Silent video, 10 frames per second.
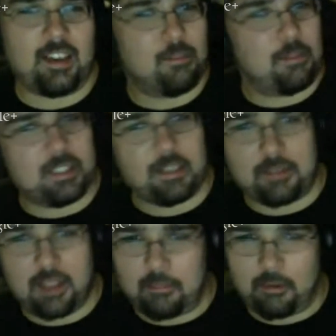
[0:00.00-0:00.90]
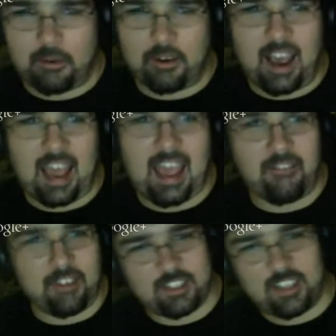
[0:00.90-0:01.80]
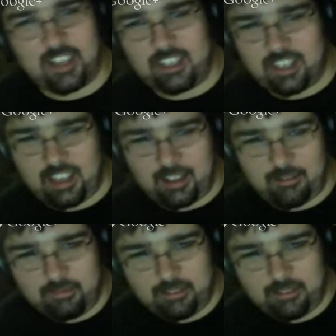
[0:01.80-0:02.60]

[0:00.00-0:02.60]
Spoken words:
could be September. I haven't decided yet.